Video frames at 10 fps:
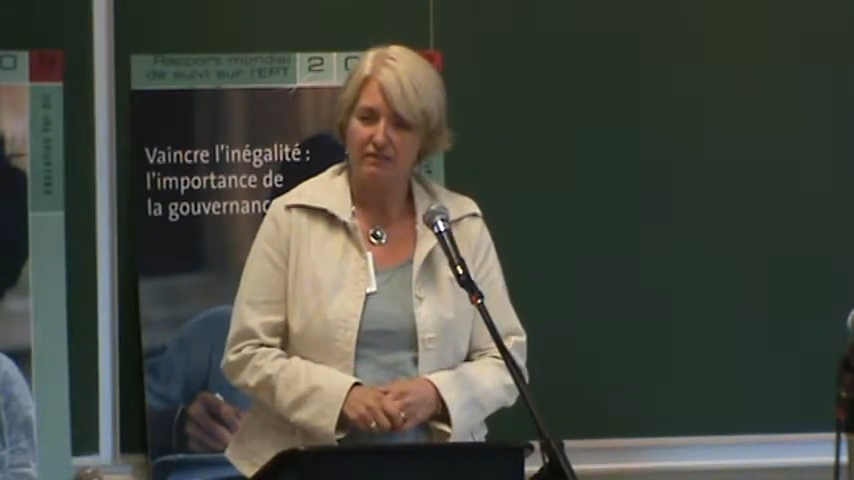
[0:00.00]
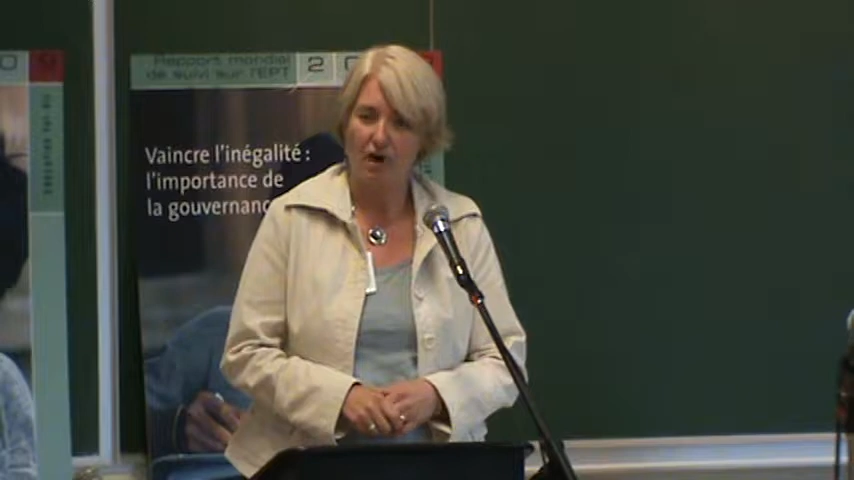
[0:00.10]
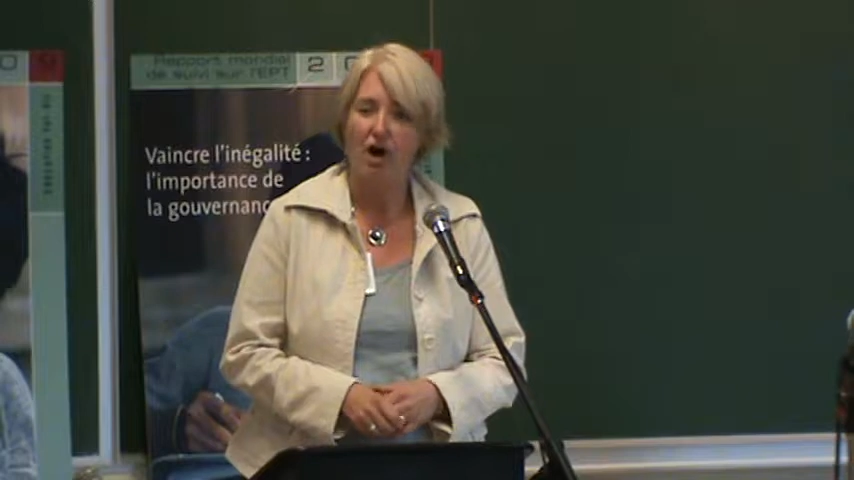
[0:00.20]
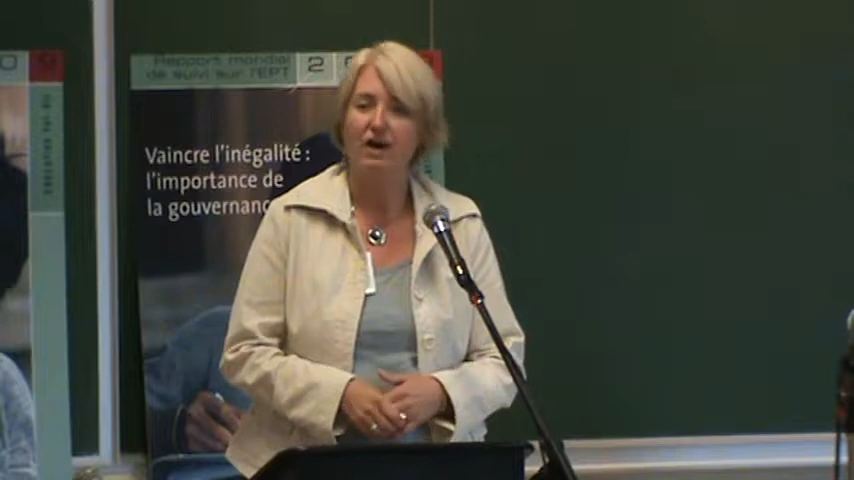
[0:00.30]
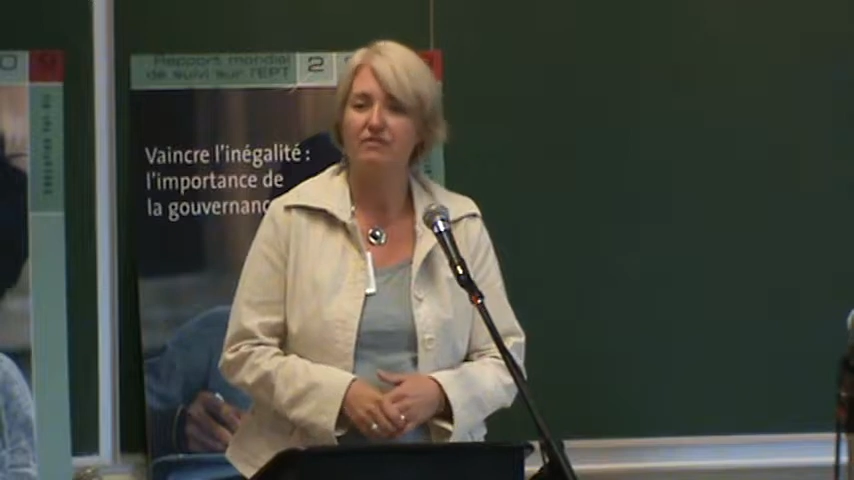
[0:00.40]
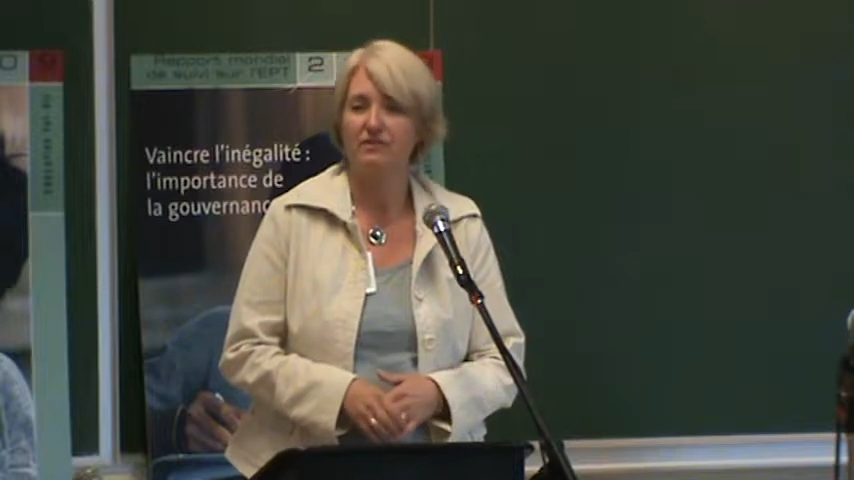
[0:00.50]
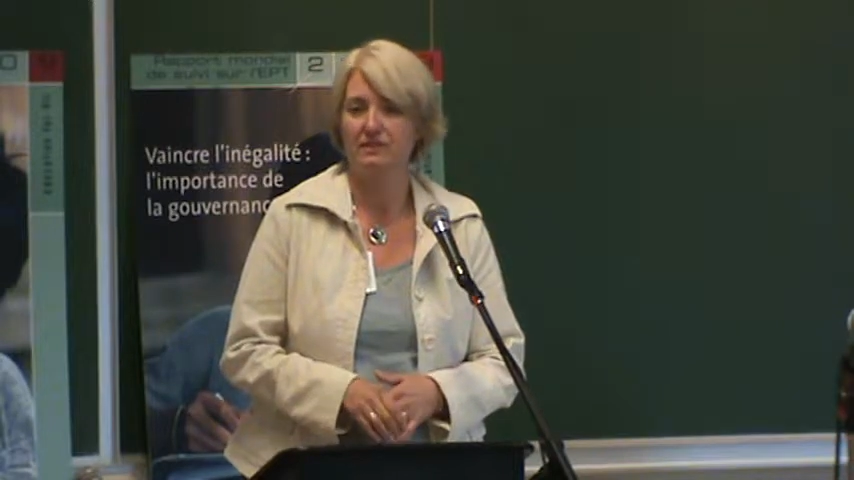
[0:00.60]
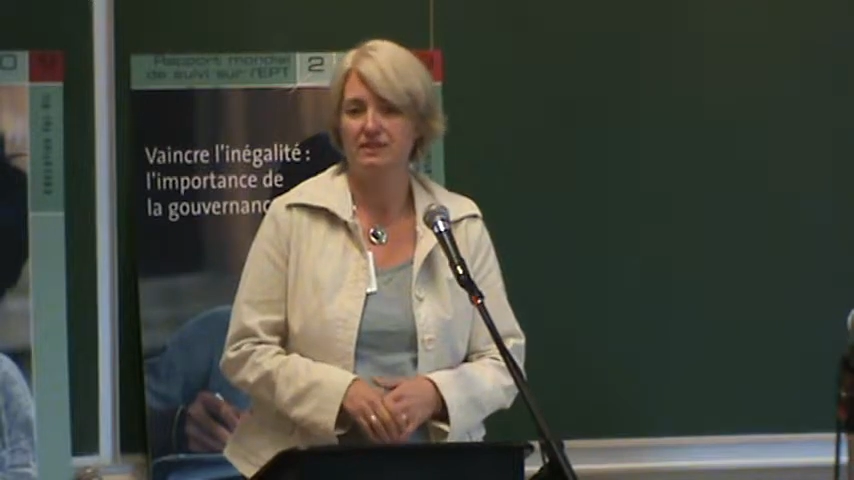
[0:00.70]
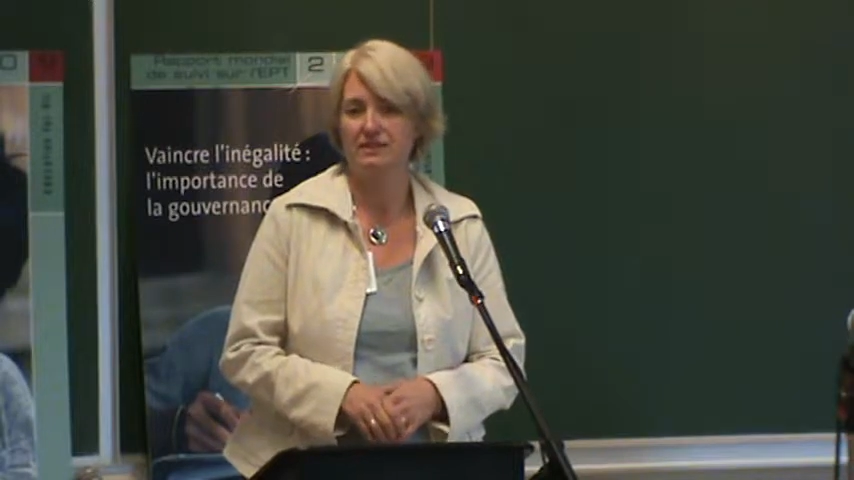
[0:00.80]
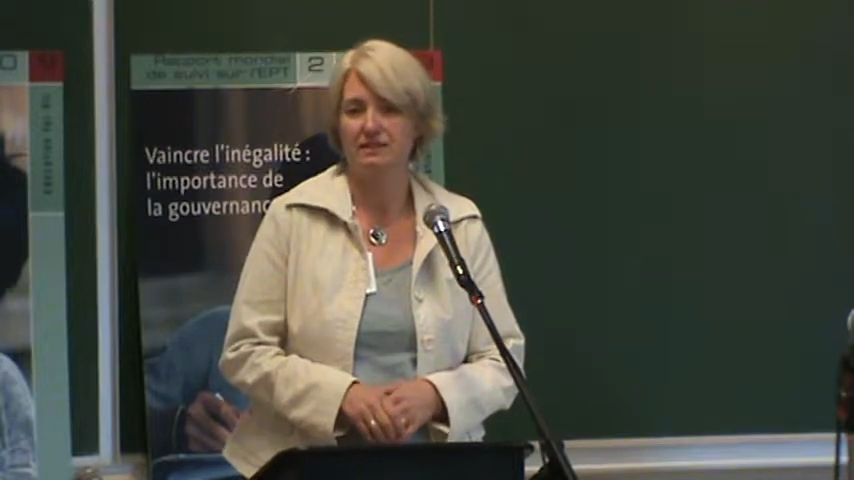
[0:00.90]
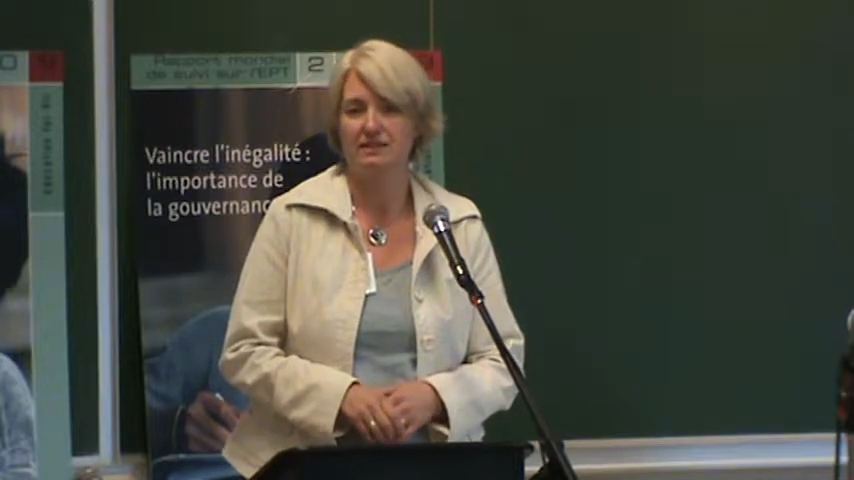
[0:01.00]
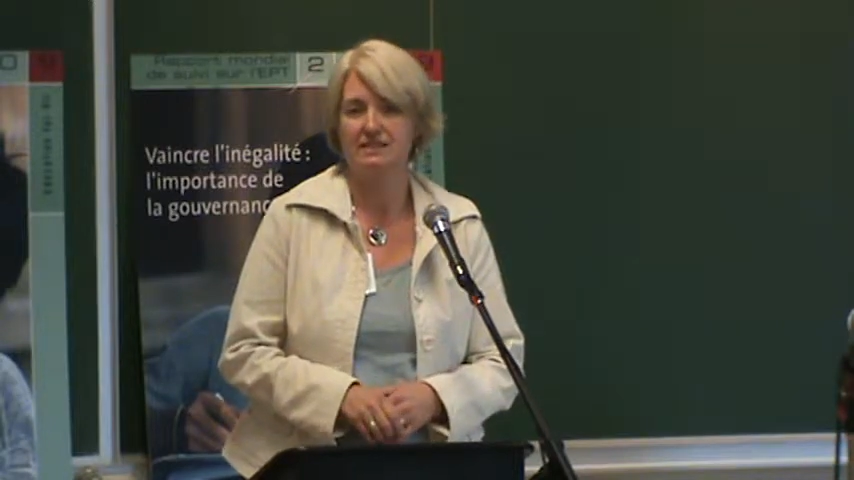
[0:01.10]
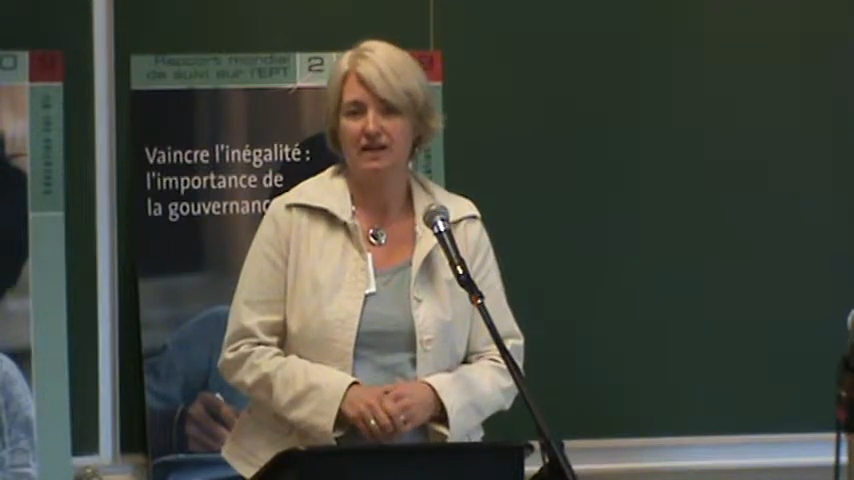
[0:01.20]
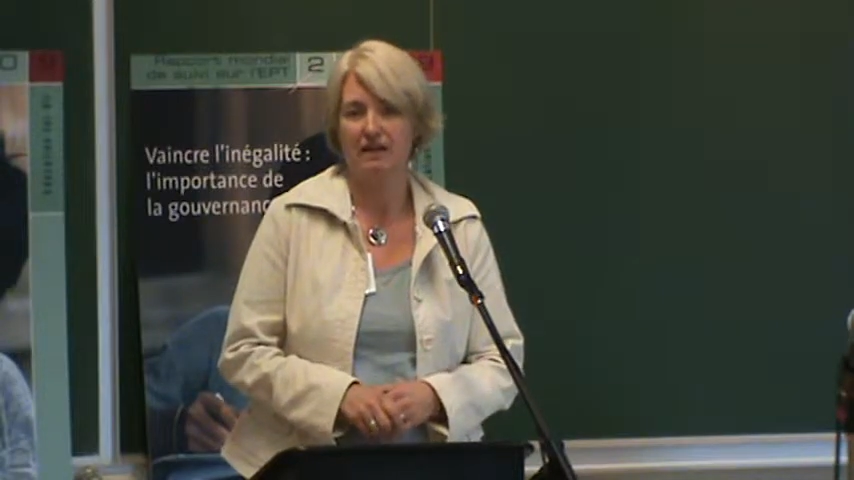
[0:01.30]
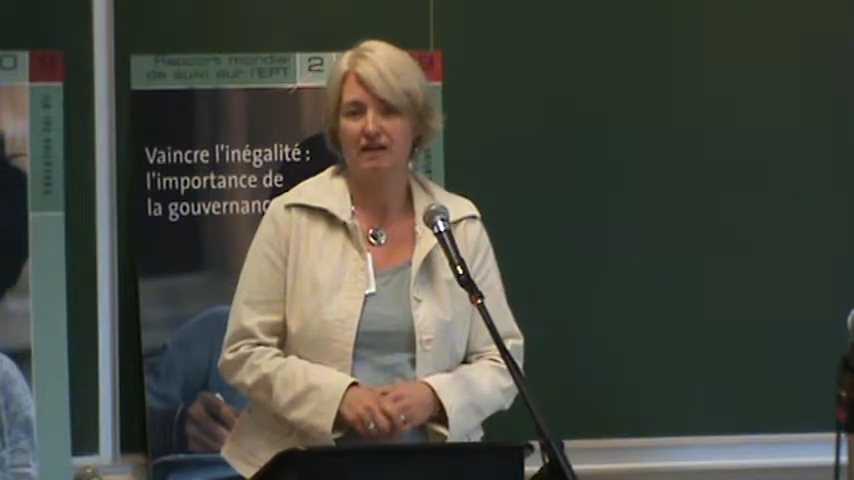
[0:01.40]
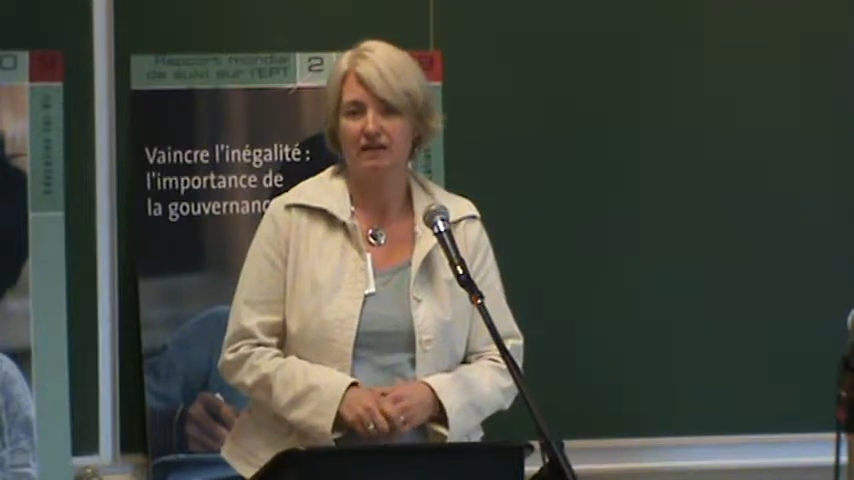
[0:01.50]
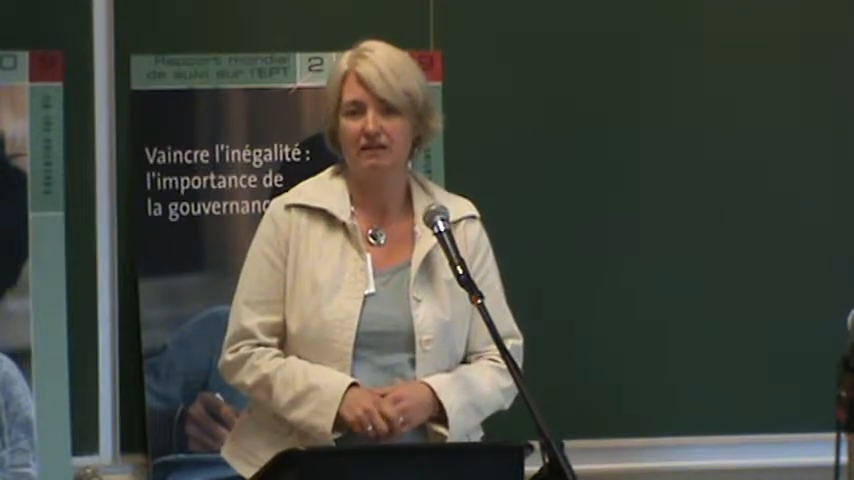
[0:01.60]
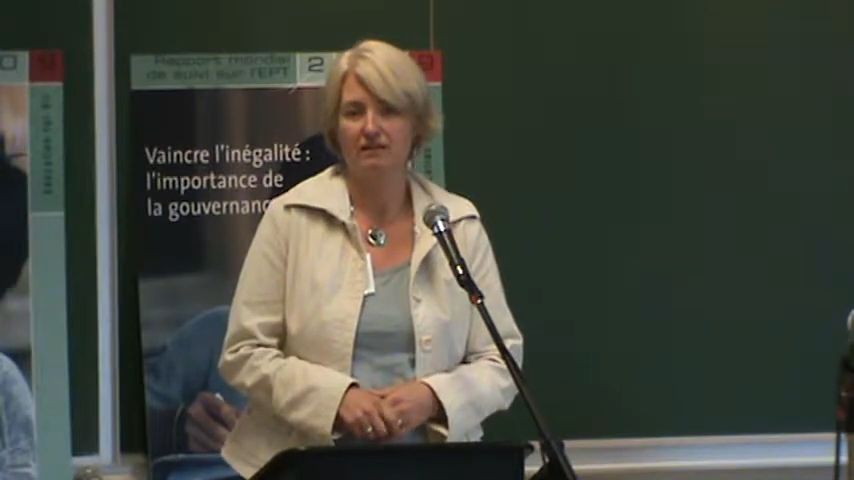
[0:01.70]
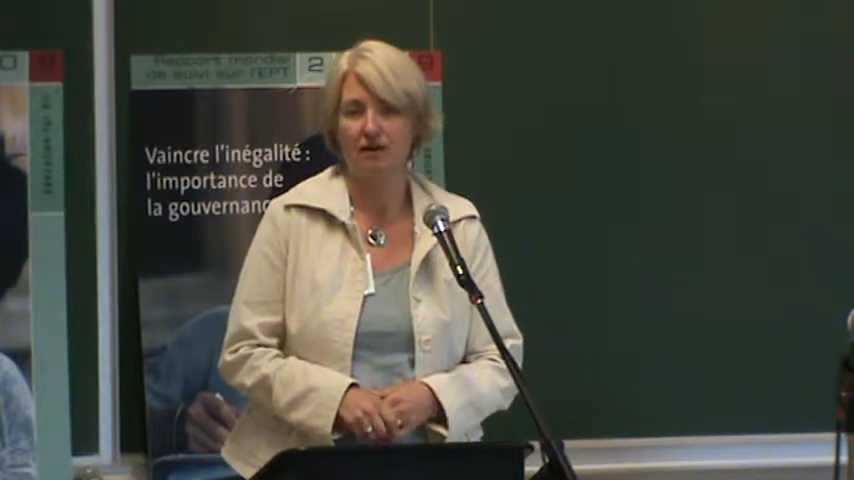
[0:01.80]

our efforts in this area